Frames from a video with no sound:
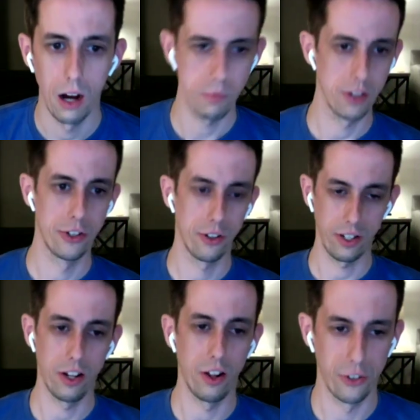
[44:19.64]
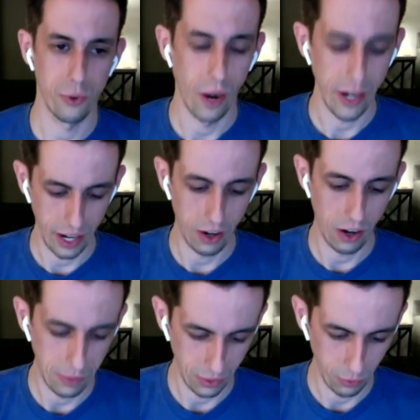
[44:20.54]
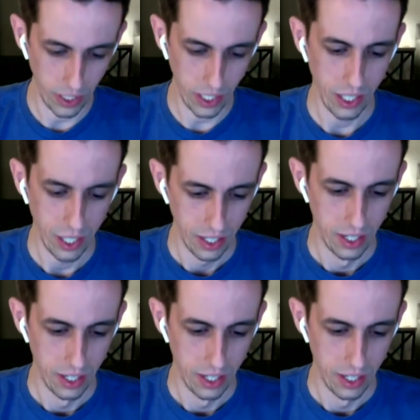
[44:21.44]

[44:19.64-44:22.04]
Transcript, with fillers: So right now, we